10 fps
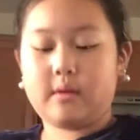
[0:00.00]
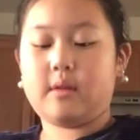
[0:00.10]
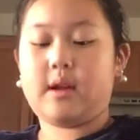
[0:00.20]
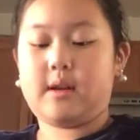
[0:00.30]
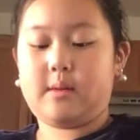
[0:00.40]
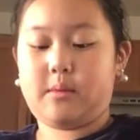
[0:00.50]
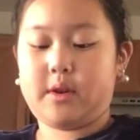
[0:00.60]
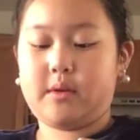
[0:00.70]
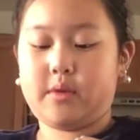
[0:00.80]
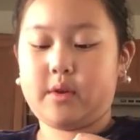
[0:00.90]
So then
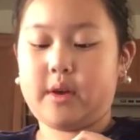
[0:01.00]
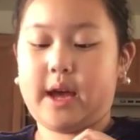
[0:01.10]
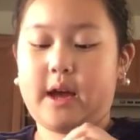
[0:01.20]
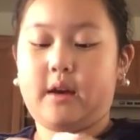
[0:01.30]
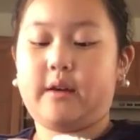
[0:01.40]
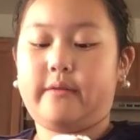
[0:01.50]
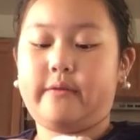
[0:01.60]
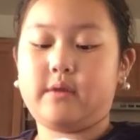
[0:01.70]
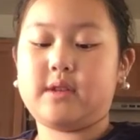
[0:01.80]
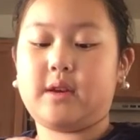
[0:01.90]
whenever you get a
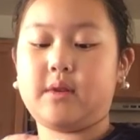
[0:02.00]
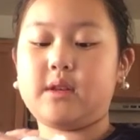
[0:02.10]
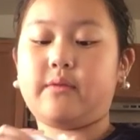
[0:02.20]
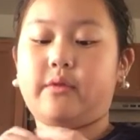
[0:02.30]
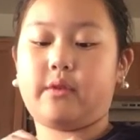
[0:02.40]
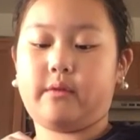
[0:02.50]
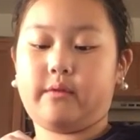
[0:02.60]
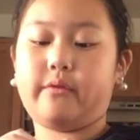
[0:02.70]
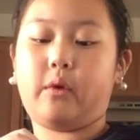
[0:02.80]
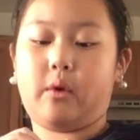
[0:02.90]
series
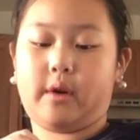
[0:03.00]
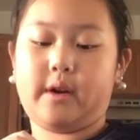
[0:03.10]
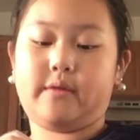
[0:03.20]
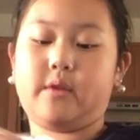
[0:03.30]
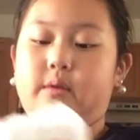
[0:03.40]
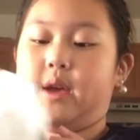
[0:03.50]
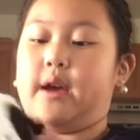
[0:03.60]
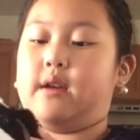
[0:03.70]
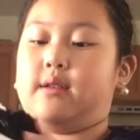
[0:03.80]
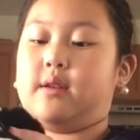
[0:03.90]
4, if you
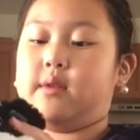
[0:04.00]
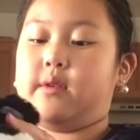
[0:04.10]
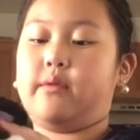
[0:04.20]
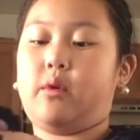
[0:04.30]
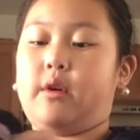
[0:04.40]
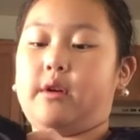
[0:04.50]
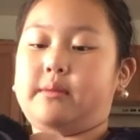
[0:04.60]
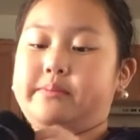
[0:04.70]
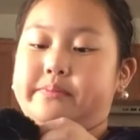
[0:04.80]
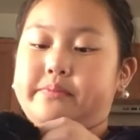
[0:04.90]
get a series
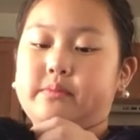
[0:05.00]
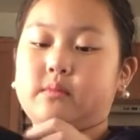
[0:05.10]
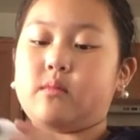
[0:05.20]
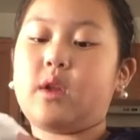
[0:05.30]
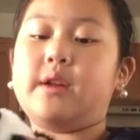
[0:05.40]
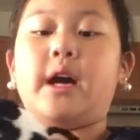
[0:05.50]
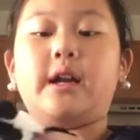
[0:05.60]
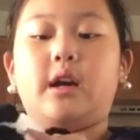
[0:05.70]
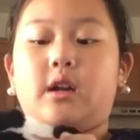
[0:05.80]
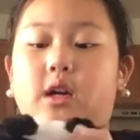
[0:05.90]
4
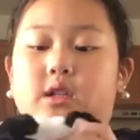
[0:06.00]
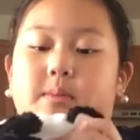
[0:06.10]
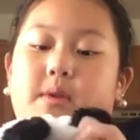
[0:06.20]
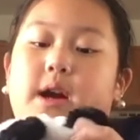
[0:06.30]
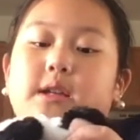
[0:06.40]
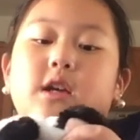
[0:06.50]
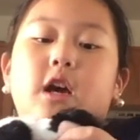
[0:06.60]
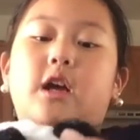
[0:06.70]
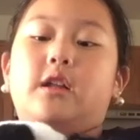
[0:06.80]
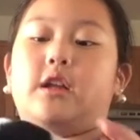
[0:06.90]
na surprise,
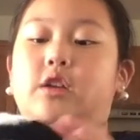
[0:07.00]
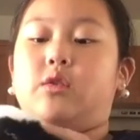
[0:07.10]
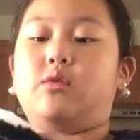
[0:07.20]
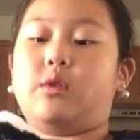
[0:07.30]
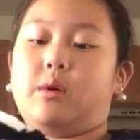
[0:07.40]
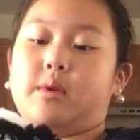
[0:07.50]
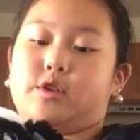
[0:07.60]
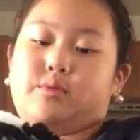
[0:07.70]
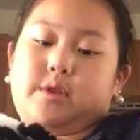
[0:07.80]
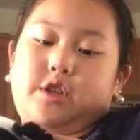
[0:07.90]
then you know
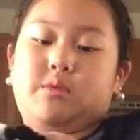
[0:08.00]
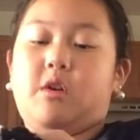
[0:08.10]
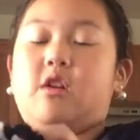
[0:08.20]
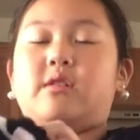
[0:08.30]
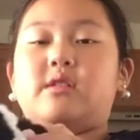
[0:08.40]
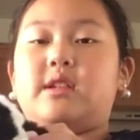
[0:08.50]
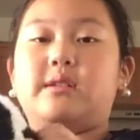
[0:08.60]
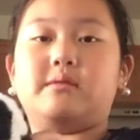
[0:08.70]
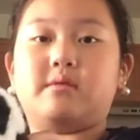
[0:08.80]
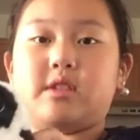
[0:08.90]
which one you want,
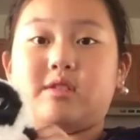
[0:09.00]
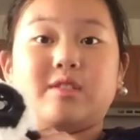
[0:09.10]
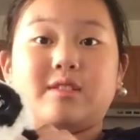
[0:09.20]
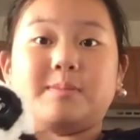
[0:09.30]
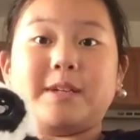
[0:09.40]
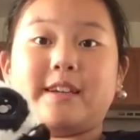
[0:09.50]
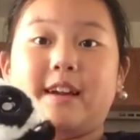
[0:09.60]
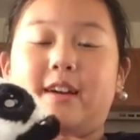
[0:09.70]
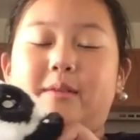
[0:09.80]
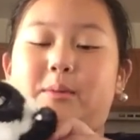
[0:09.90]
and you could just pick it
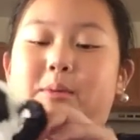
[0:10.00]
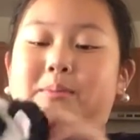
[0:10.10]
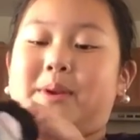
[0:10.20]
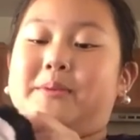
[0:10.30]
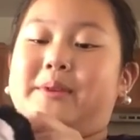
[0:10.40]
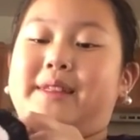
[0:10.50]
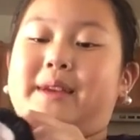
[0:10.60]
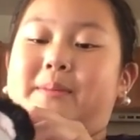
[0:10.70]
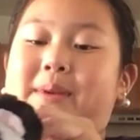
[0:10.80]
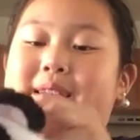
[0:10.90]
out. It won't be
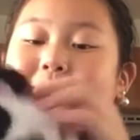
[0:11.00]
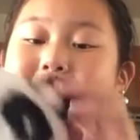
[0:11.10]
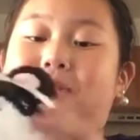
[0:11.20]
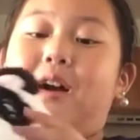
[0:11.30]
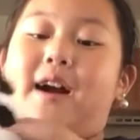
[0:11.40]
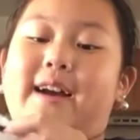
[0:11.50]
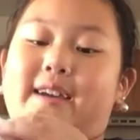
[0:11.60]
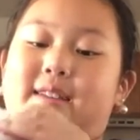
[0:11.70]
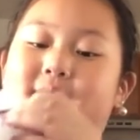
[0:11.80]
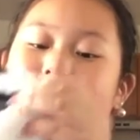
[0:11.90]
really a big
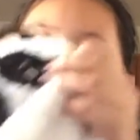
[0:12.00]
surprise.